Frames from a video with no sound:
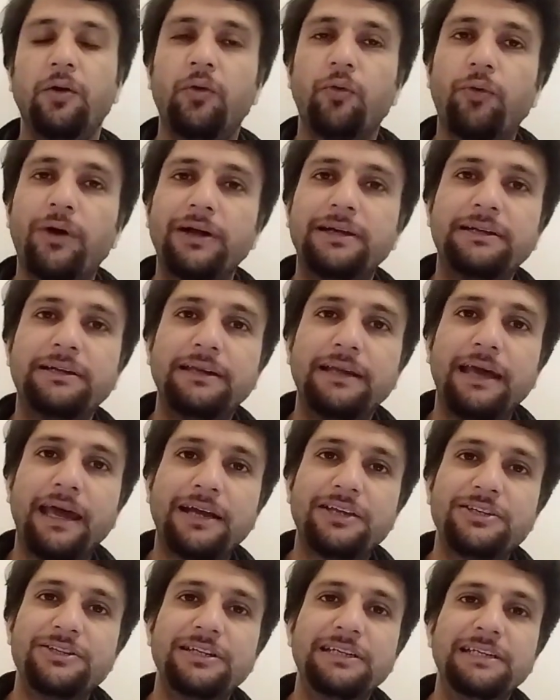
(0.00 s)
what
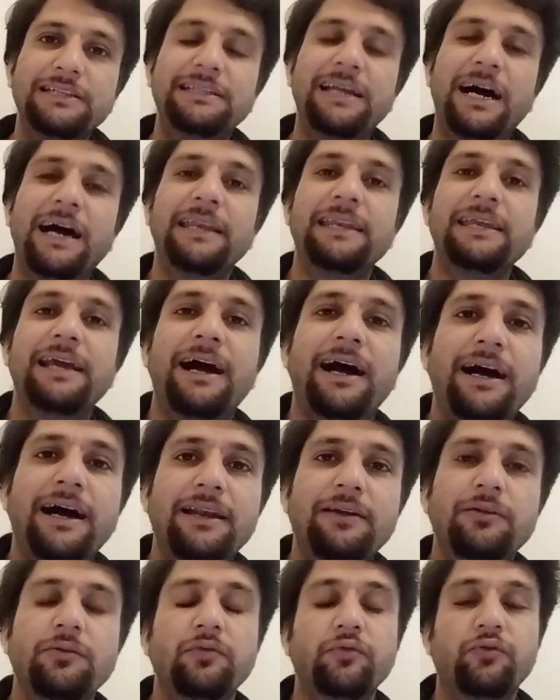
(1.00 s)
actually
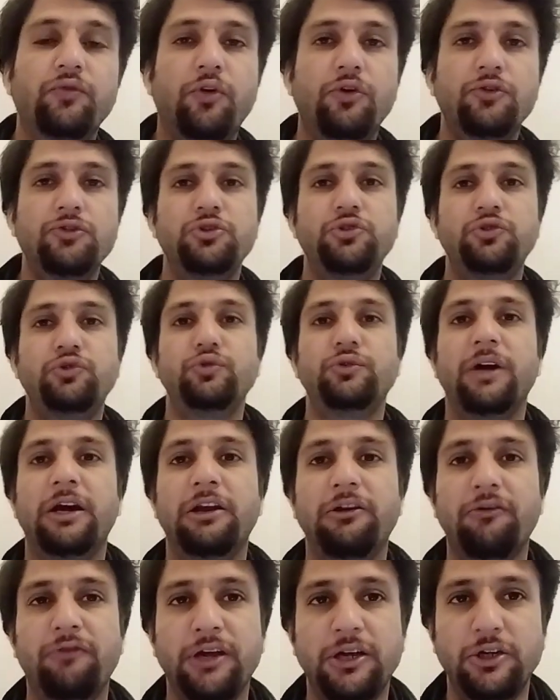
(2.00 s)
Daniyal wants to
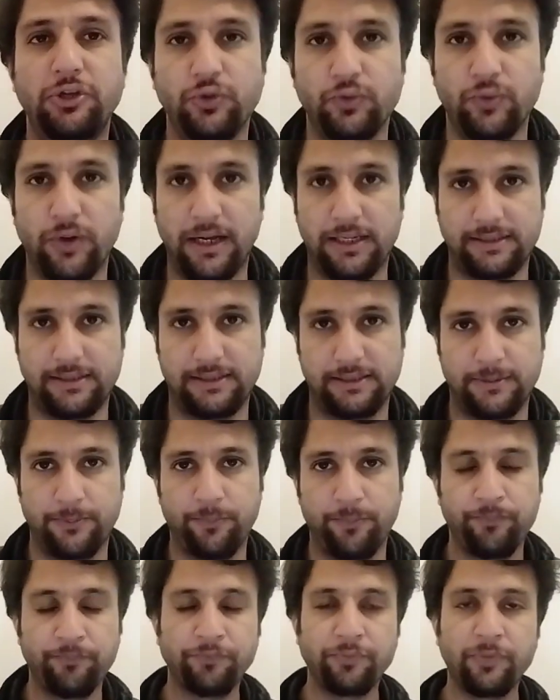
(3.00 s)
convey to us.
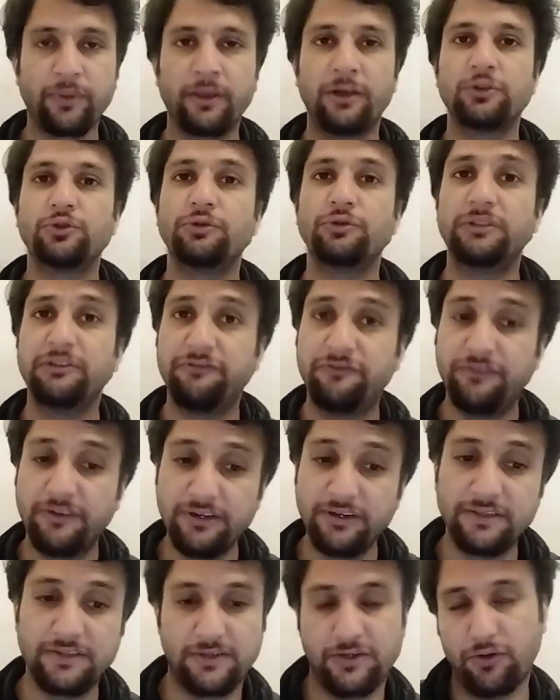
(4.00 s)
So the
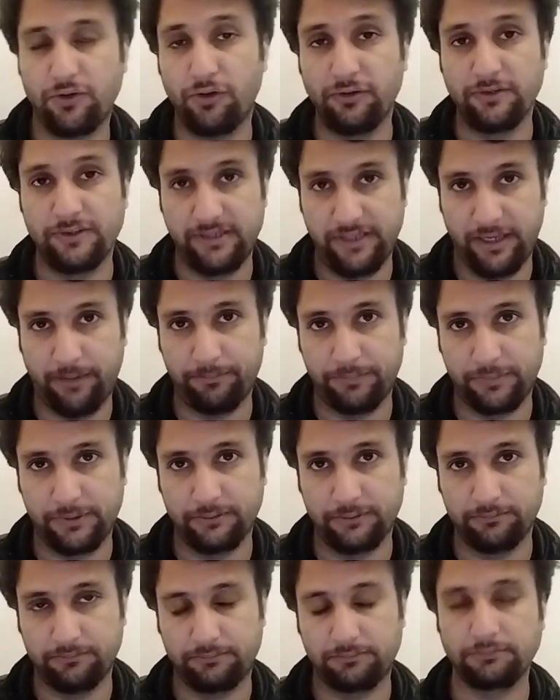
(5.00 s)
first concept
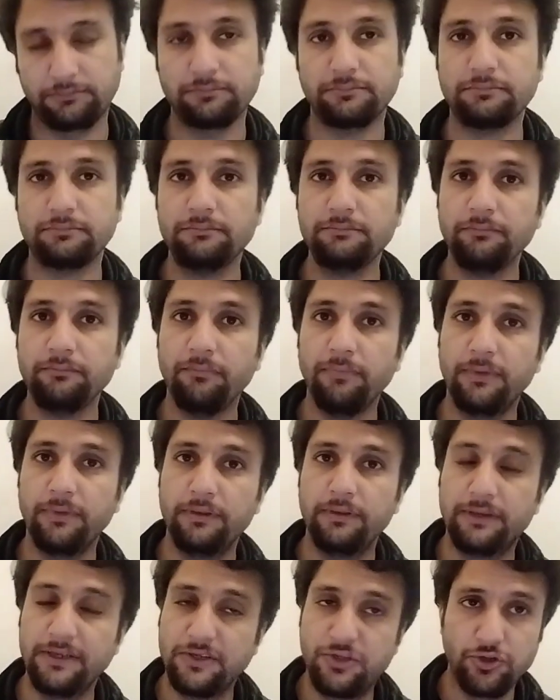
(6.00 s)

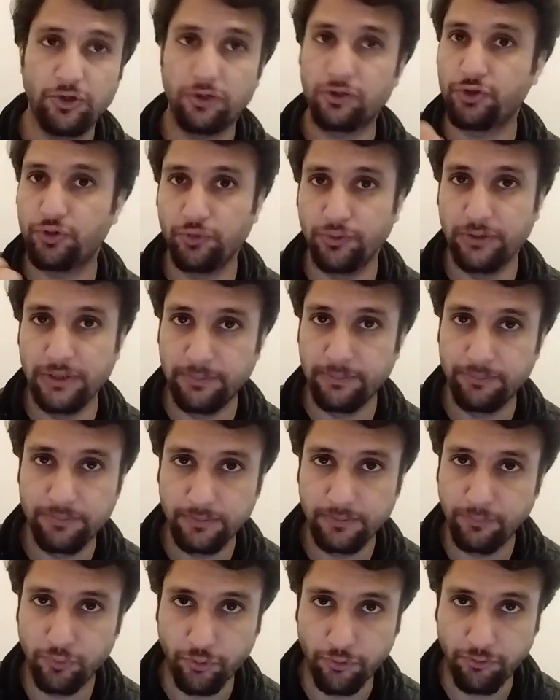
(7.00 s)
this short story
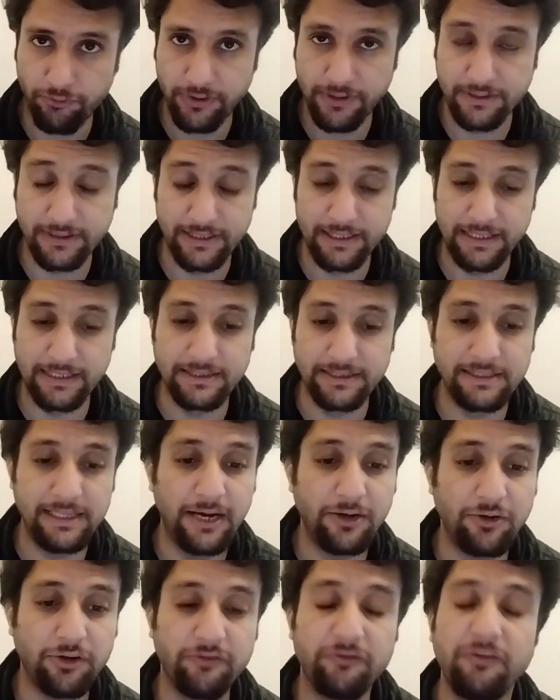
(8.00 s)
portrays is
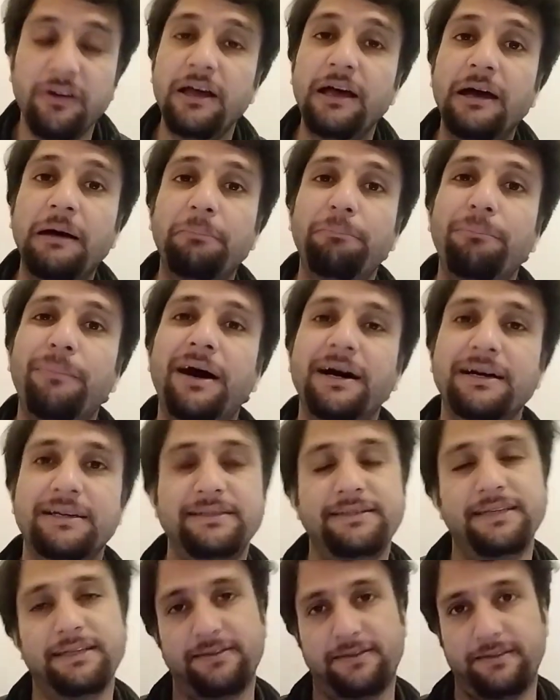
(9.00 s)
that of
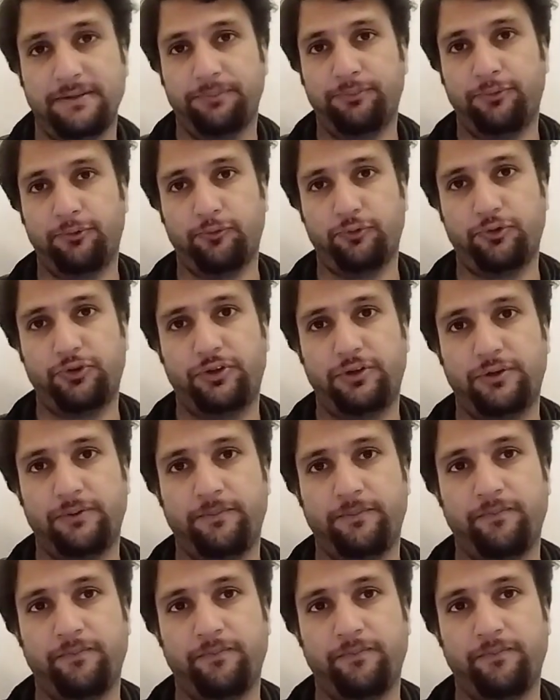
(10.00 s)
Marxist approach.